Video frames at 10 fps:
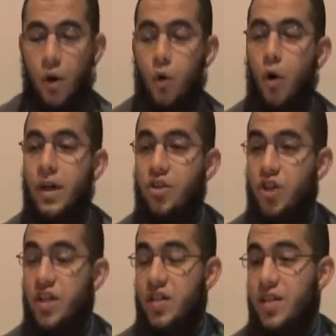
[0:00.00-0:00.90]
We're
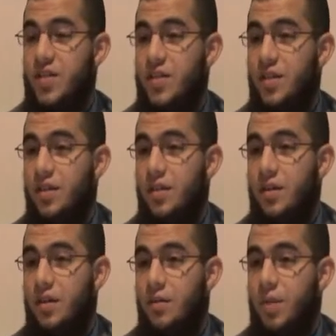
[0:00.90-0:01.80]
quoting Jesus
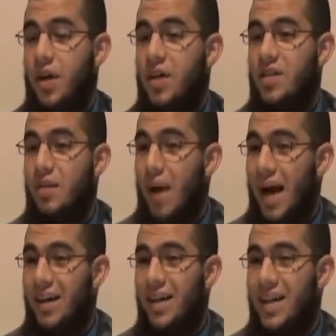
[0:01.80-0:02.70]
because the
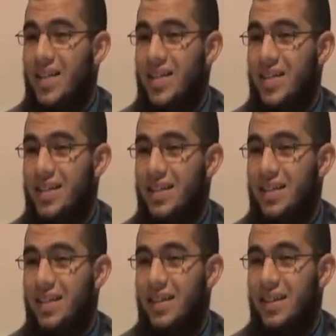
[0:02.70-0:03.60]
matter is
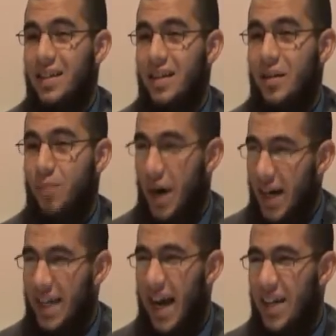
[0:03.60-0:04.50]

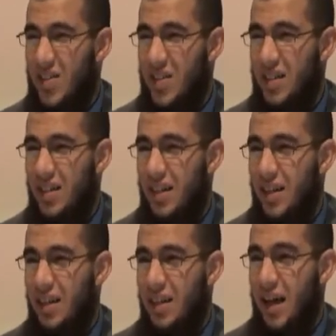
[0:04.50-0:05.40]
paradise
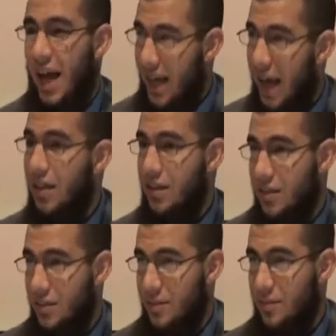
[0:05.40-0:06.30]
and
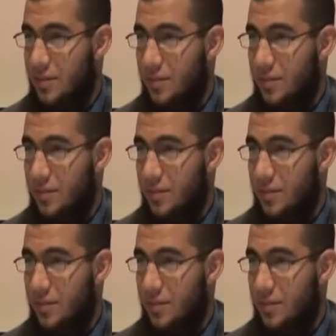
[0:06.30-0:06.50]
hell.